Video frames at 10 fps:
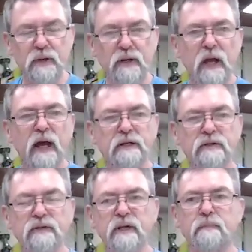but I
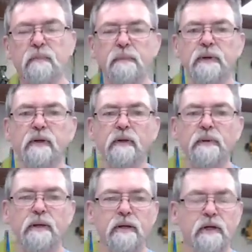just think it might be a little
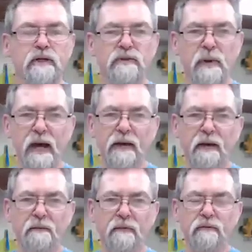bit smarter